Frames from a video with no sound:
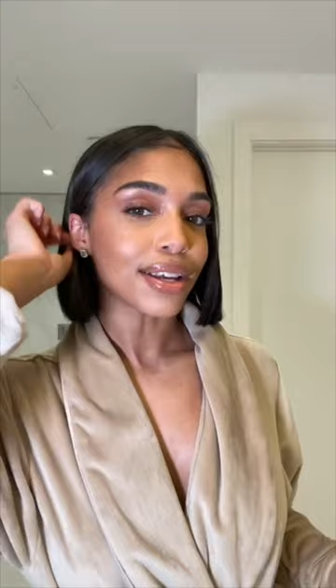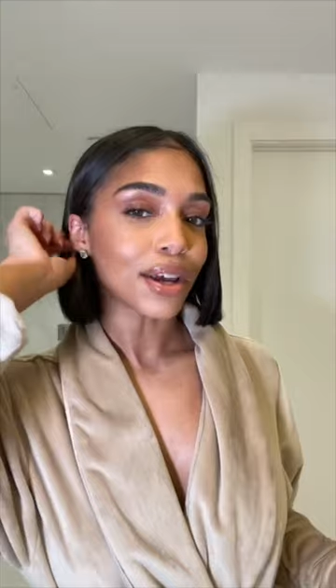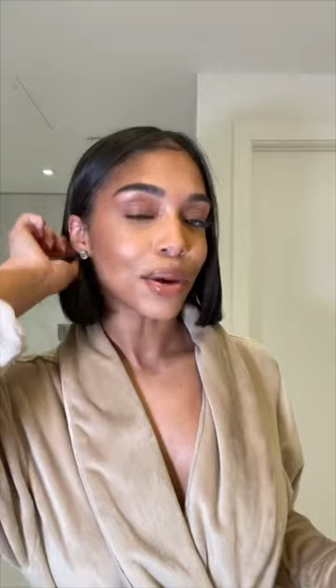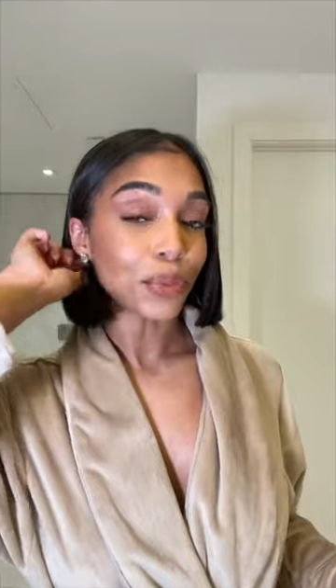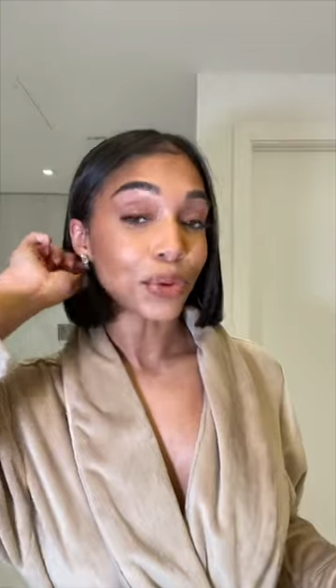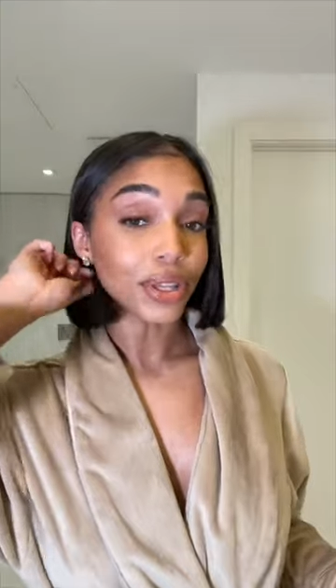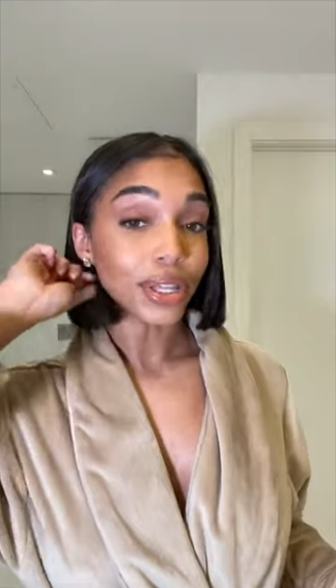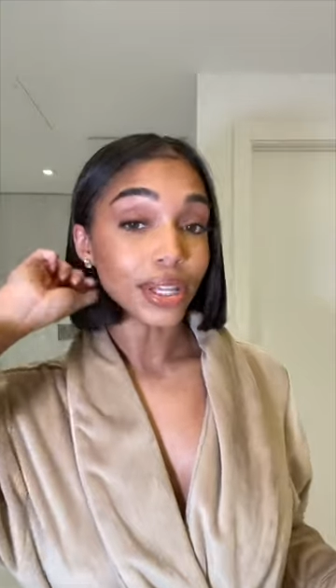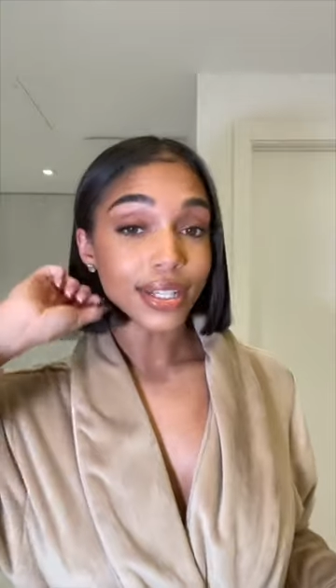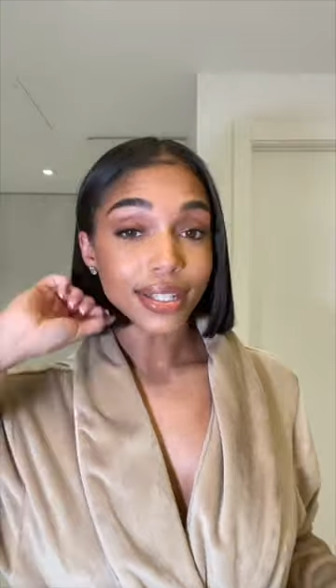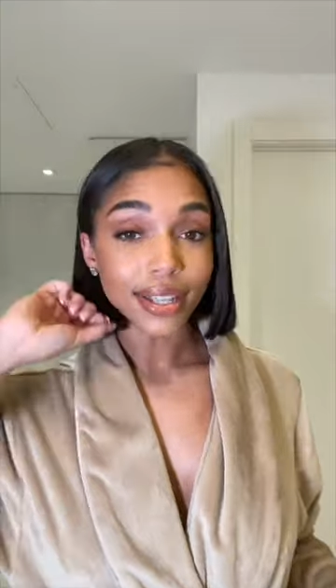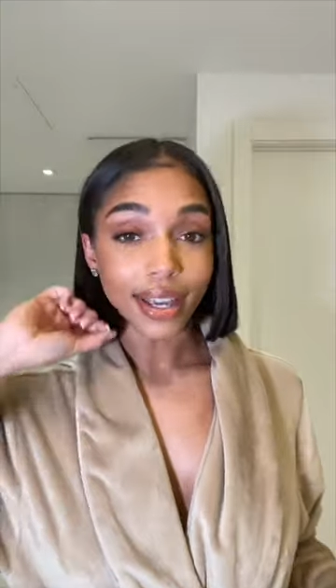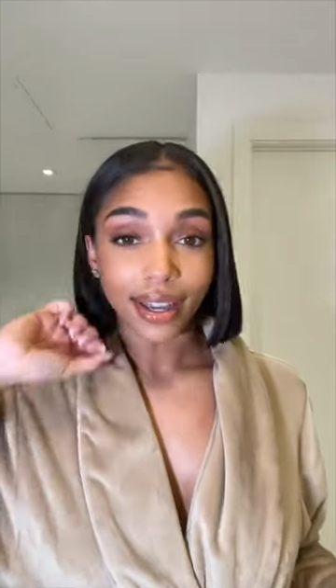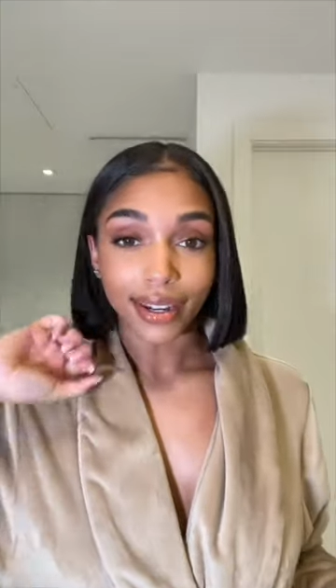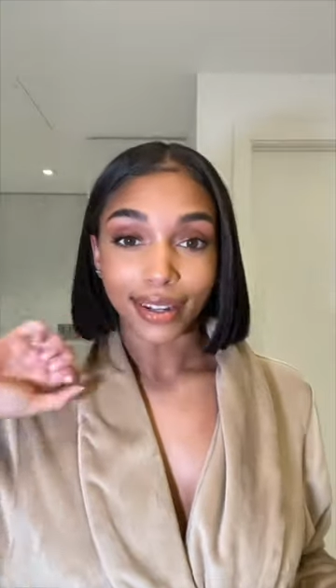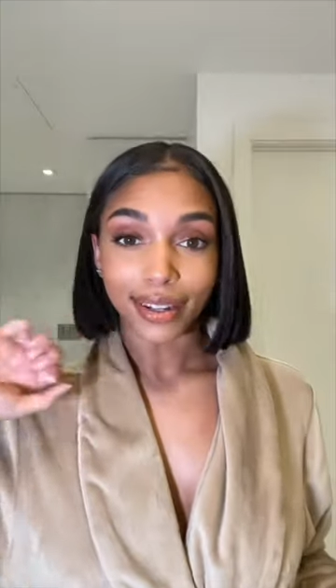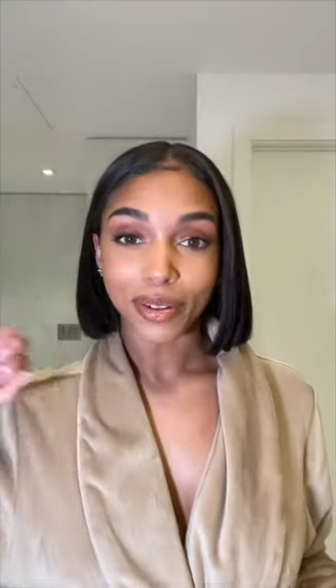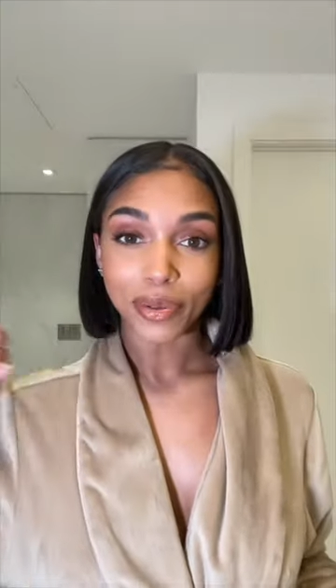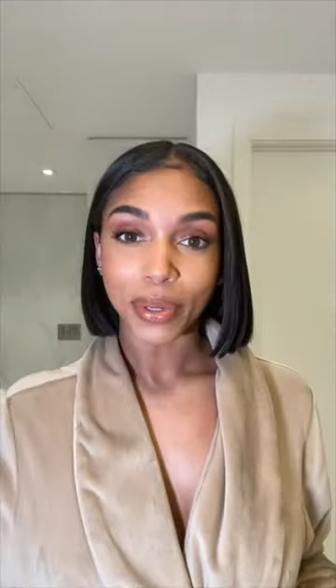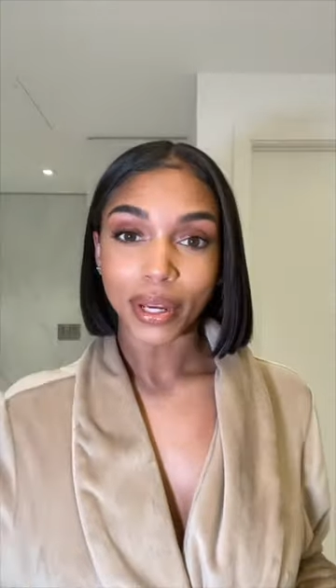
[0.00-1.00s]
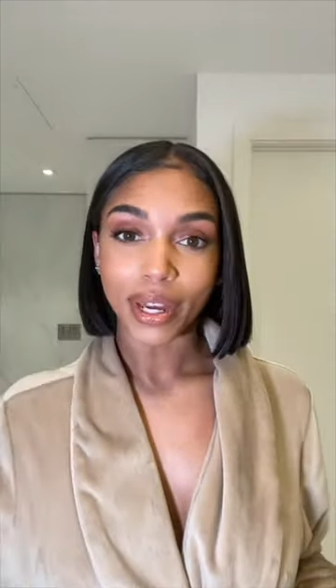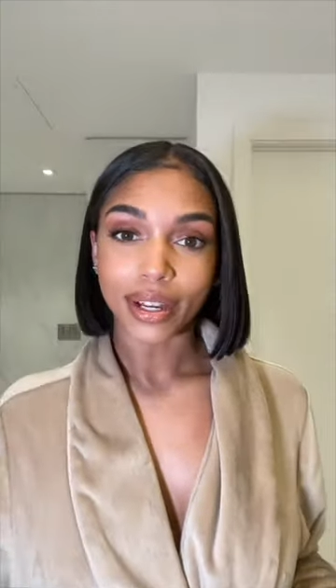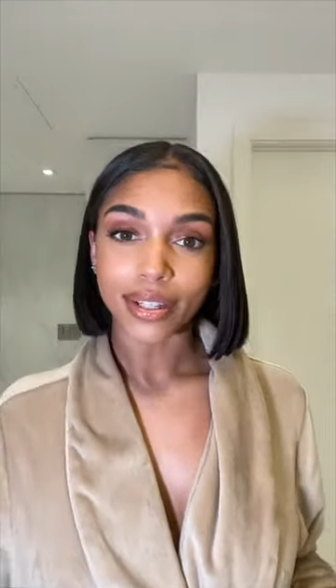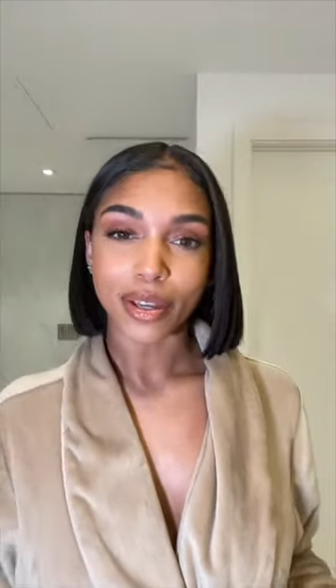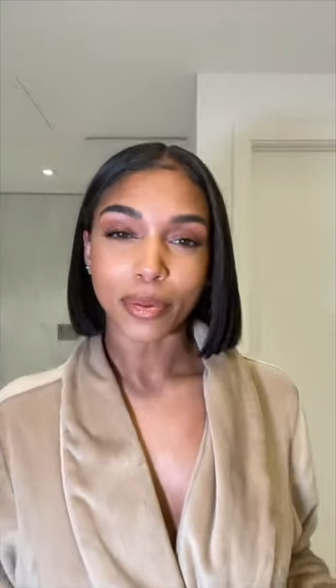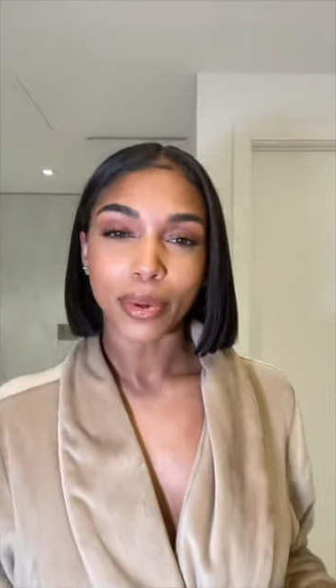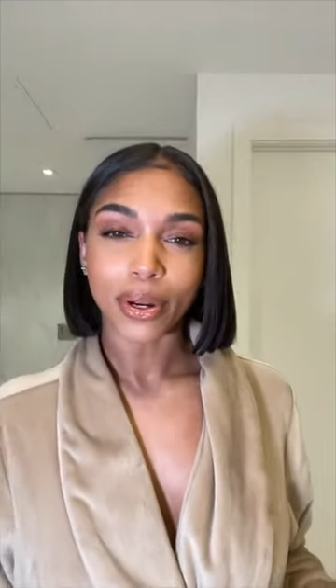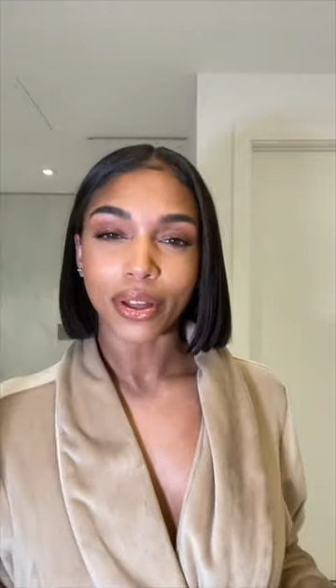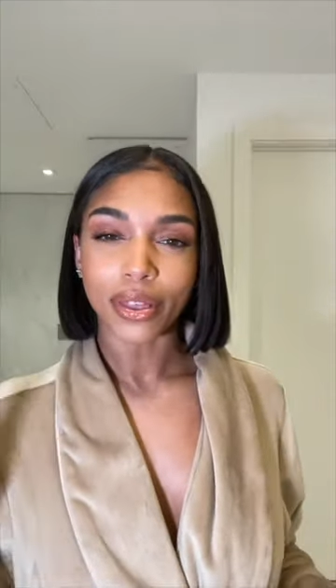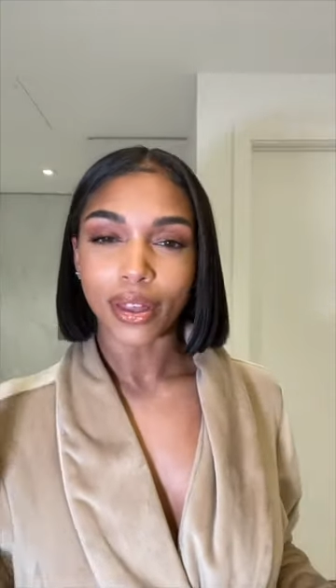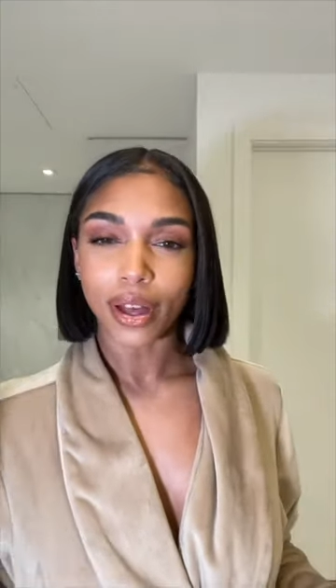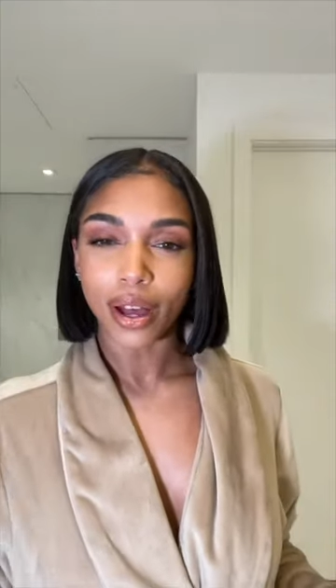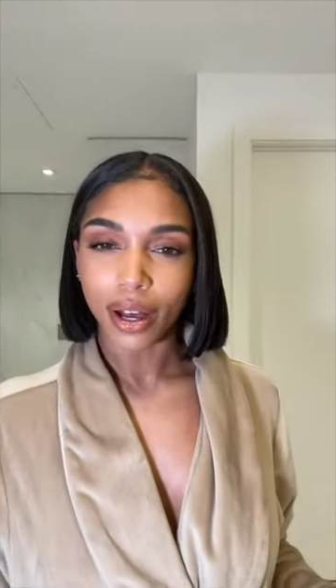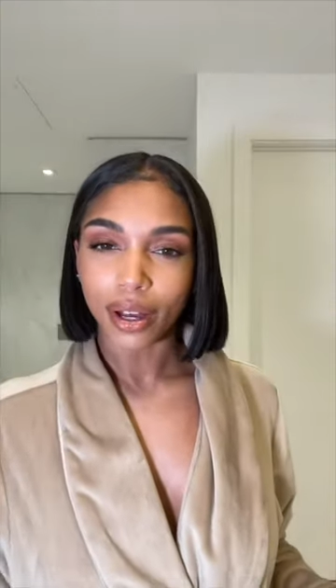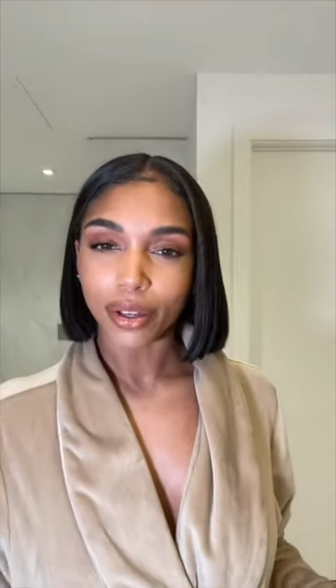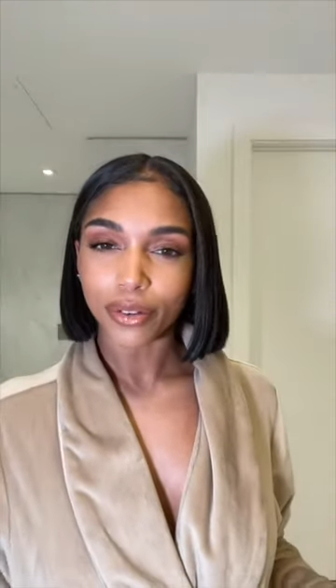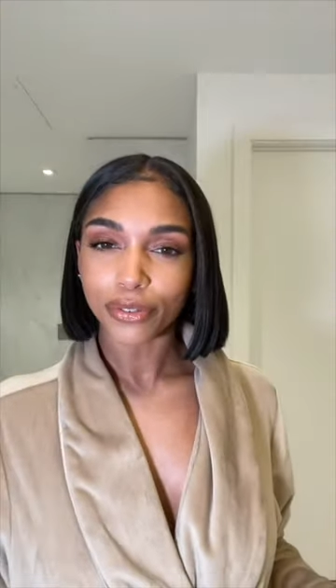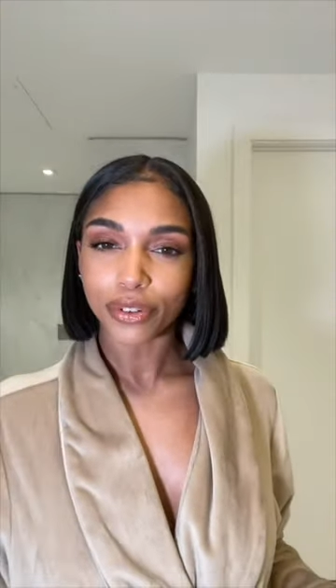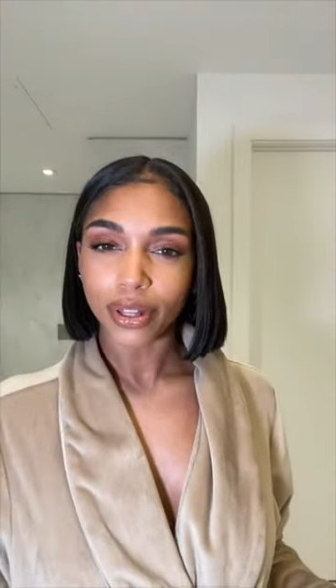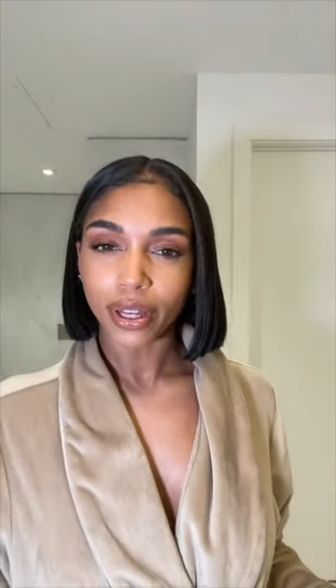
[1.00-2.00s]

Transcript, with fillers: I'm really excited because I've been on the hunt